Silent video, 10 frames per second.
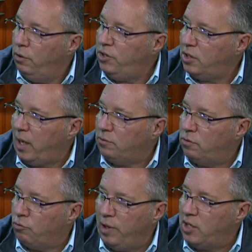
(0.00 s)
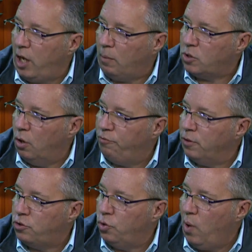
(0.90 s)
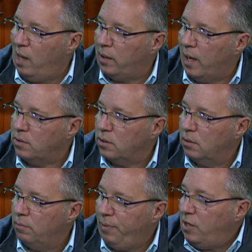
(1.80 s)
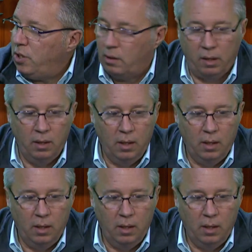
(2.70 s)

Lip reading: You just got 3 teams going for the 2 wild cards, basically.